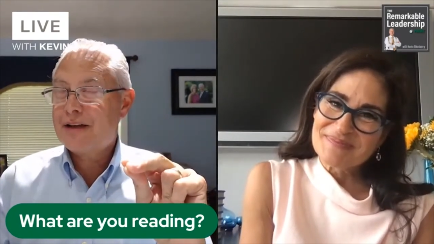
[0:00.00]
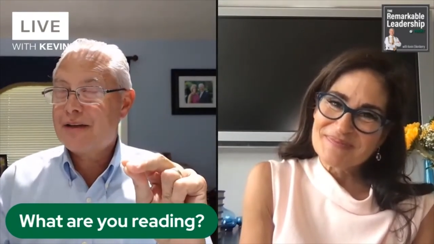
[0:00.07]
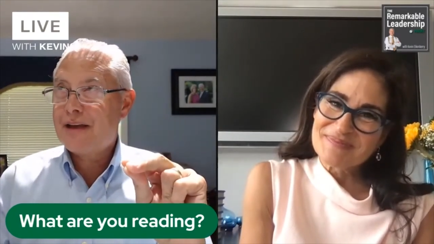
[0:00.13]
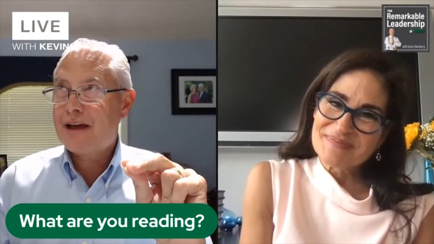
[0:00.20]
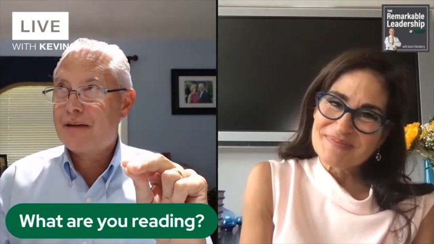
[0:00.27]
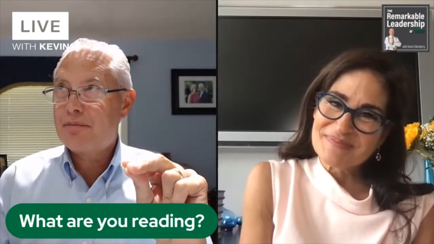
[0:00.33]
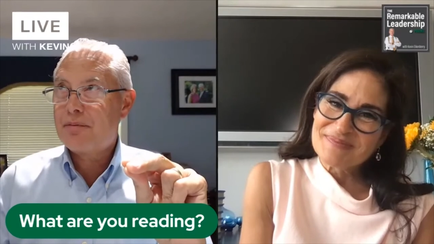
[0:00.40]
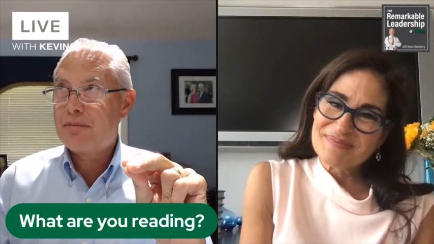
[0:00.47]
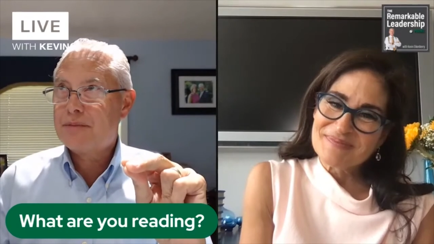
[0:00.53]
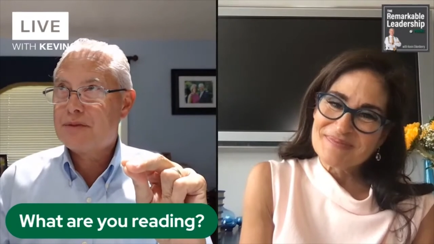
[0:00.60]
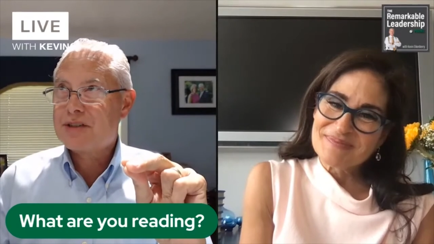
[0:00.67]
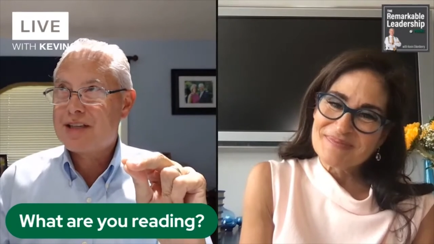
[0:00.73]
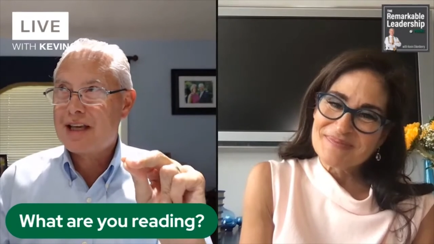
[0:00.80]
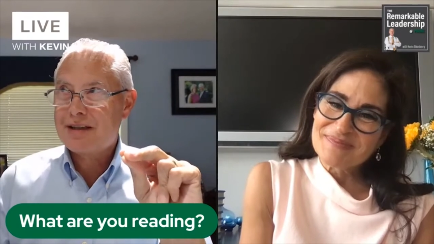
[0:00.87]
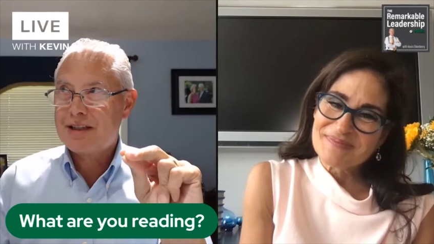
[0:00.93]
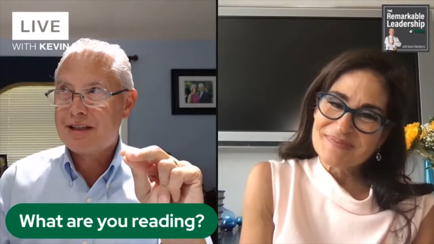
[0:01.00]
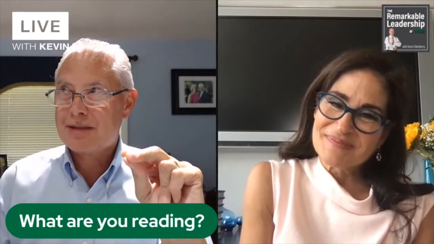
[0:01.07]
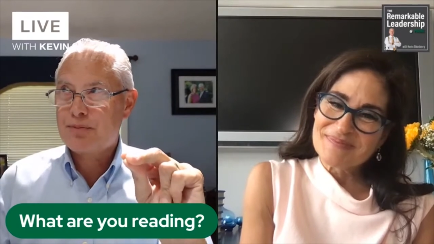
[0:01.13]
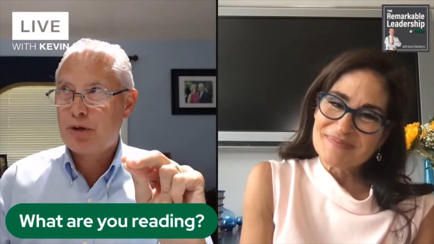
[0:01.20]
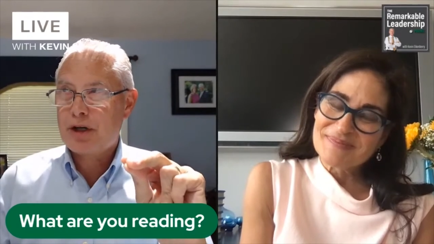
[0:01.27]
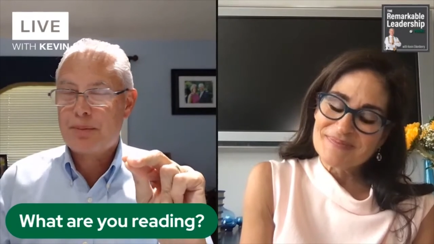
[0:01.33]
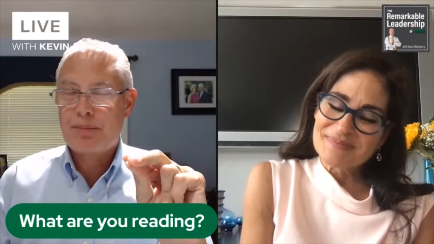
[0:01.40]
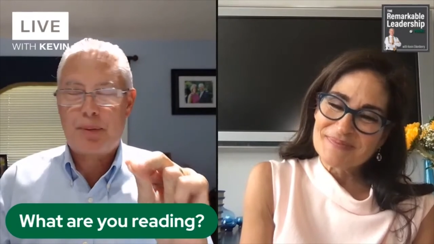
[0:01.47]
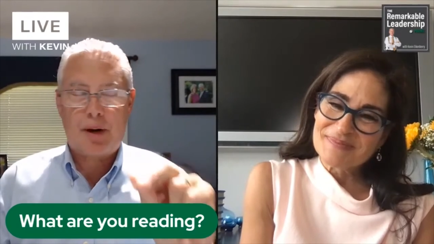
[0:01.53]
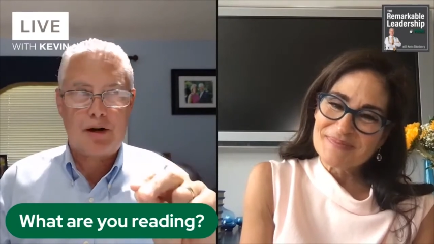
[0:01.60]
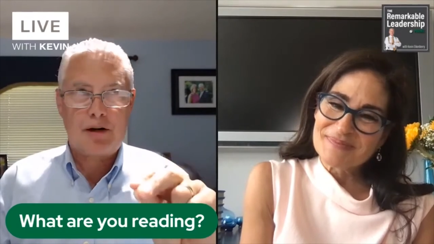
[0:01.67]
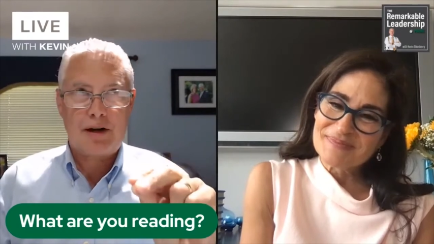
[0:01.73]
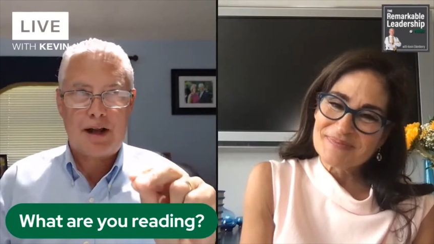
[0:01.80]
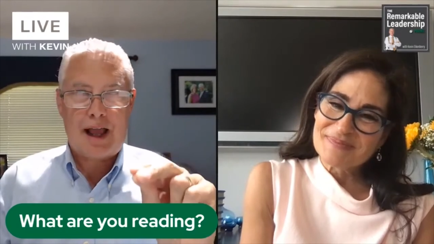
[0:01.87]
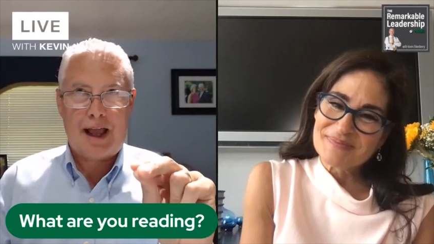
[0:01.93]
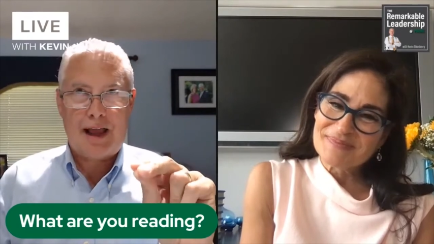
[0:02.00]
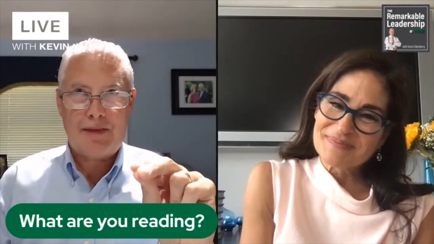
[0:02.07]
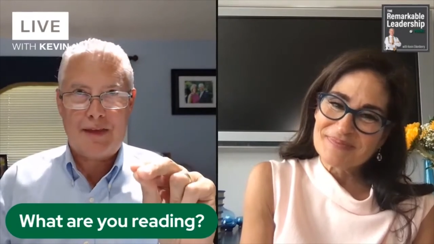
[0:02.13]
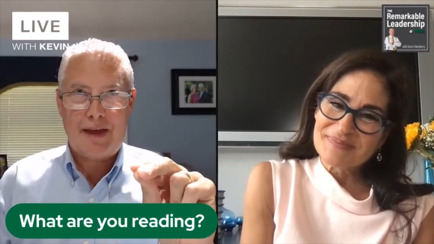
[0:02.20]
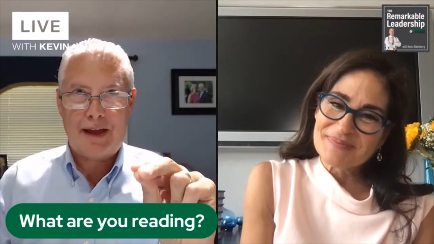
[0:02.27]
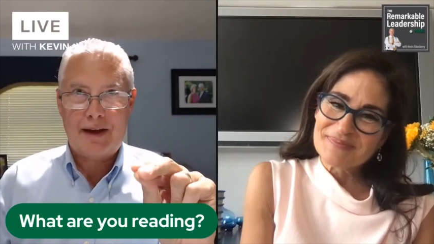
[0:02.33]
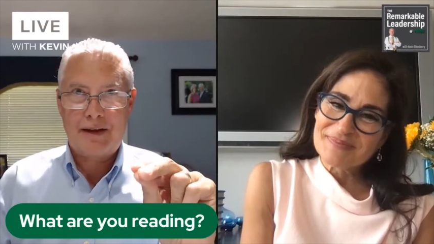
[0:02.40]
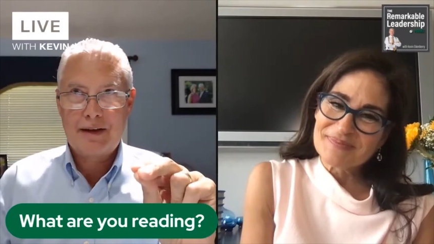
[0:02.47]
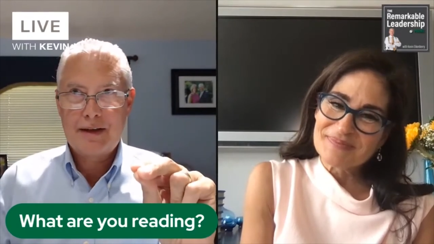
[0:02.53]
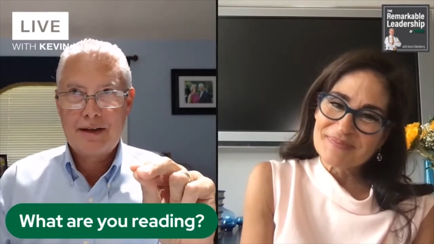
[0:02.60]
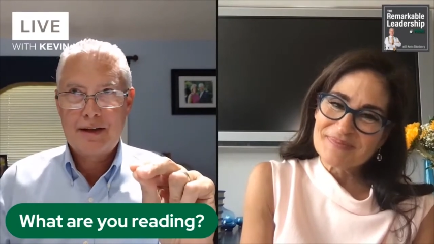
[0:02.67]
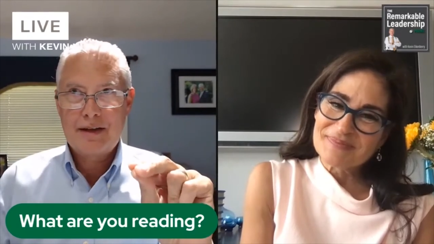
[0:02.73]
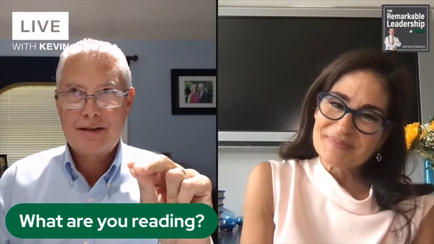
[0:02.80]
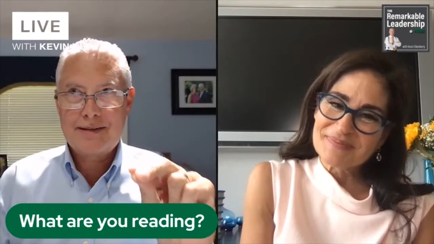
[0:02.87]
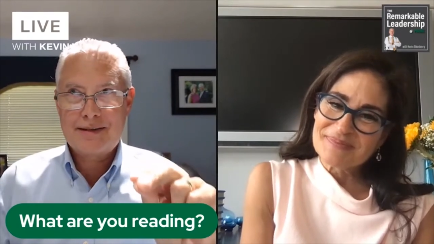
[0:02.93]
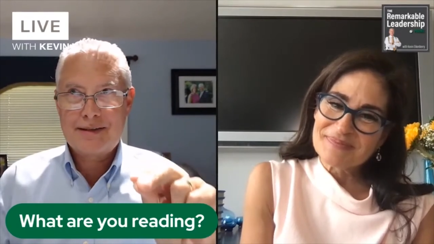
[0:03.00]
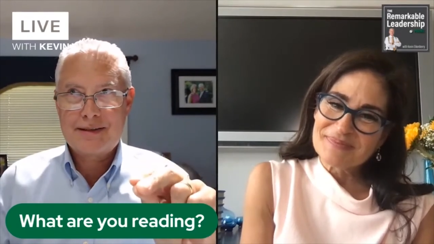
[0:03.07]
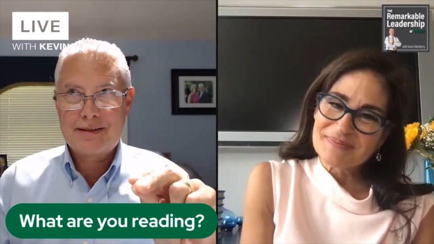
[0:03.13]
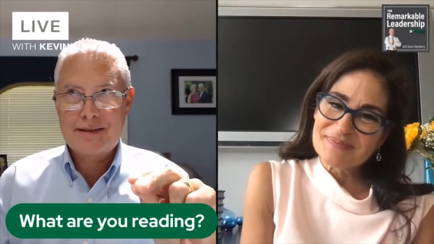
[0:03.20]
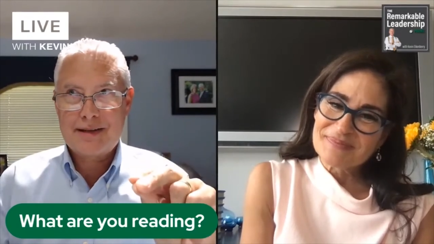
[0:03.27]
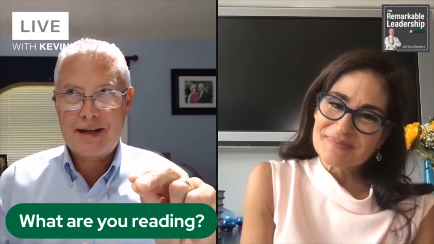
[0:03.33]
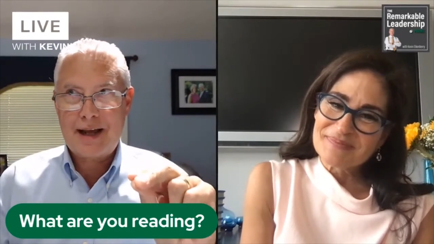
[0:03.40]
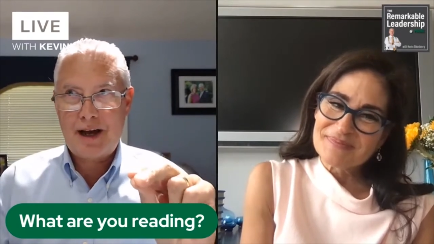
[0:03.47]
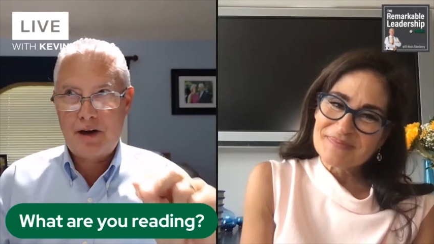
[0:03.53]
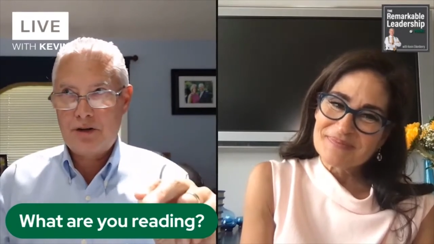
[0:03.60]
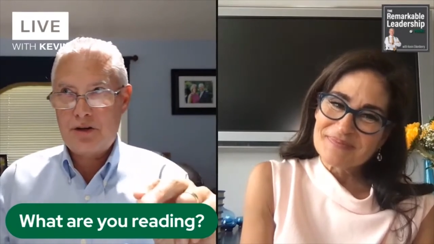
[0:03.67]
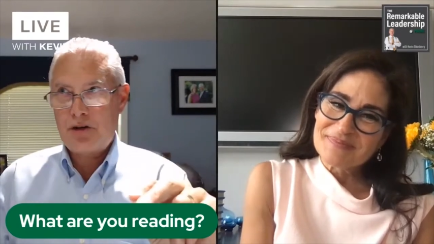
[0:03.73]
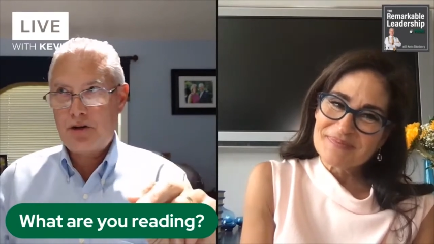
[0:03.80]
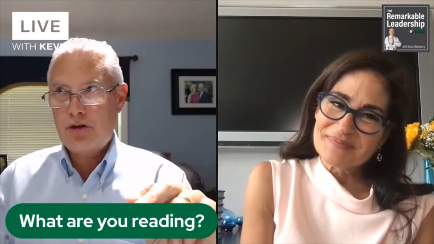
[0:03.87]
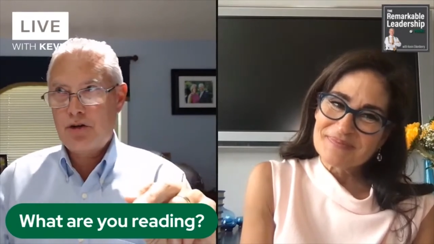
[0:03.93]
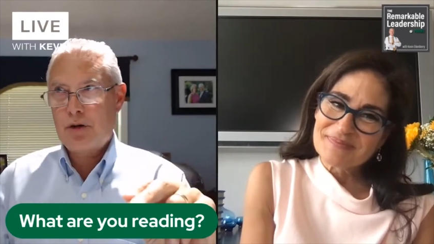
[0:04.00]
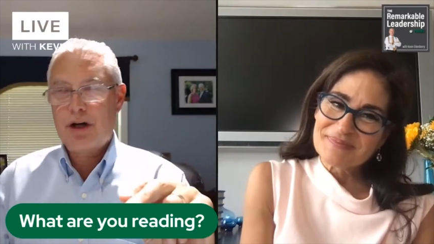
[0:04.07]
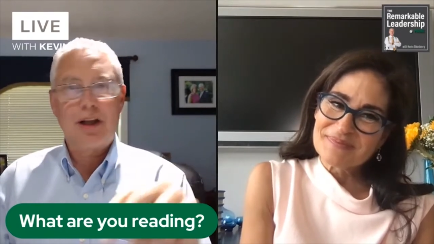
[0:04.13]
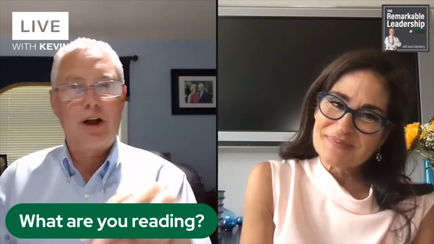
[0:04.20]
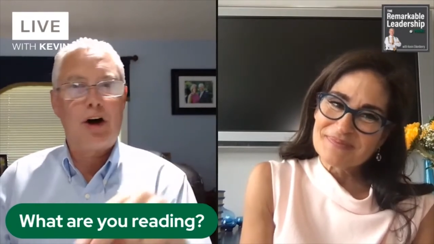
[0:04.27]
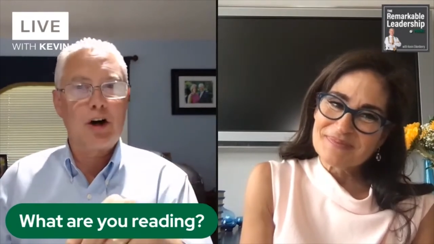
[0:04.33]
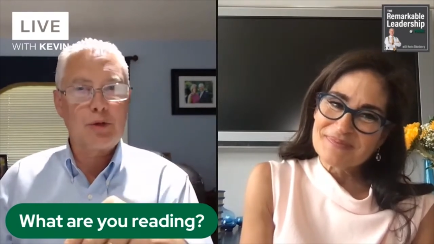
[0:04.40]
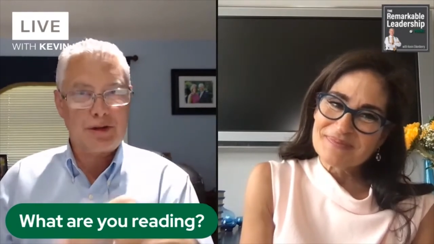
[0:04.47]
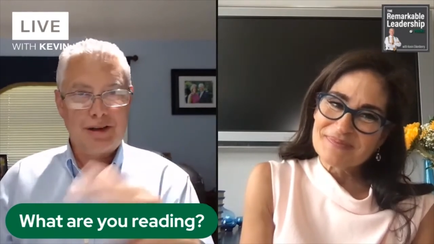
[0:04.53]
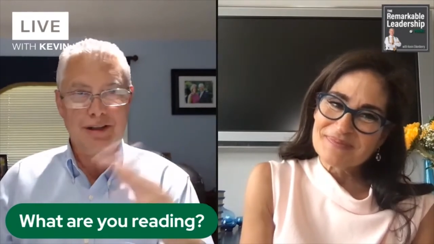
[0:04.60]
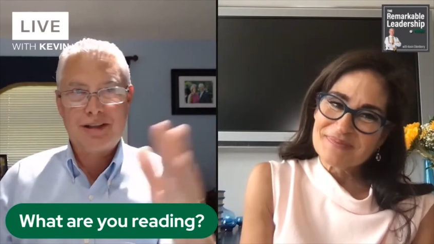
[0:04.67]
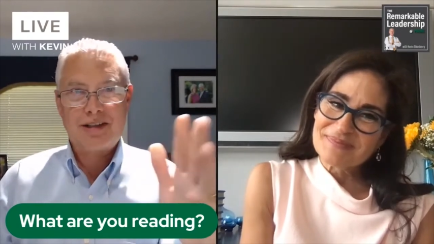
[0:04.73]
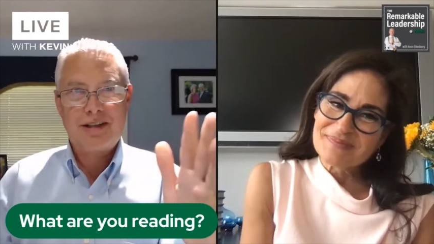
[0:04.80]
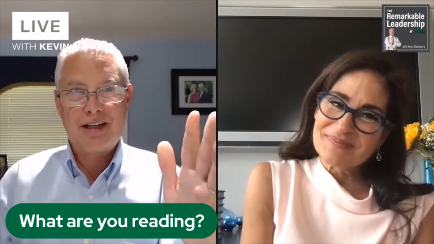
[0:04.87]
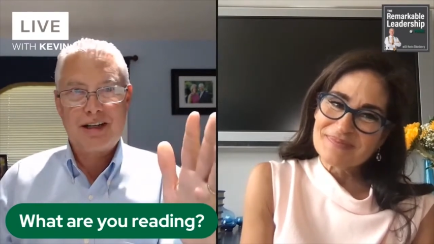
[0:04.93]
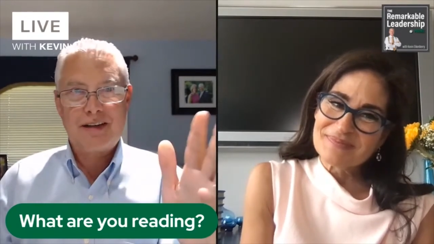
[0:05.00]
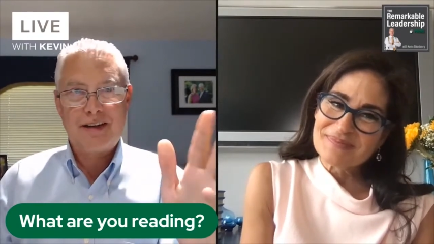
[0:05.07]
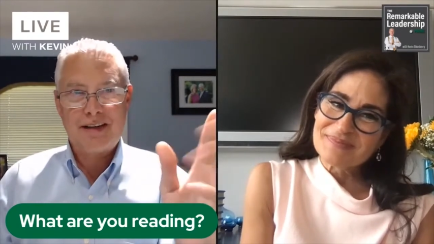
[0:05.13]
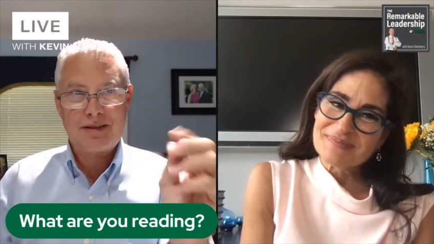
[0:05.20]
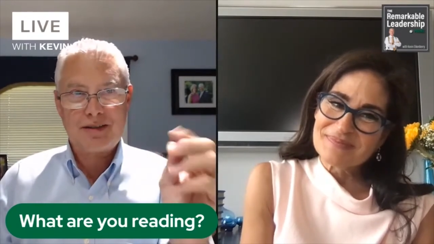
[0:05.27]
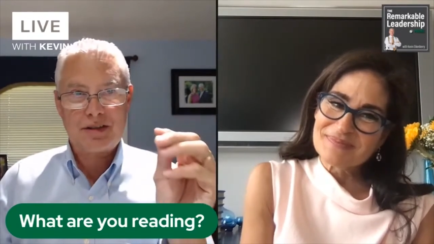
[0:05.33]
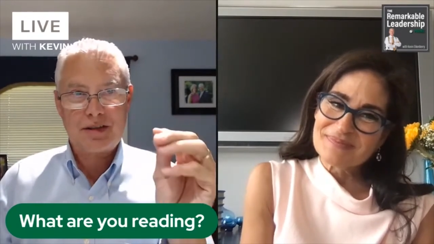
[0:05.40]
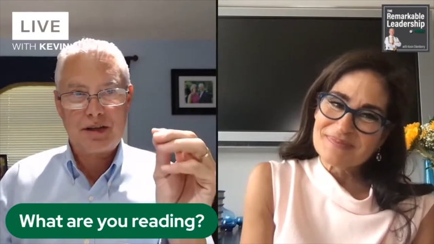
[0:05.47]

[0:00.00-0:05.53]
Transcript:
Speaker 1: that set this book apart and that tell you, along with listening to this,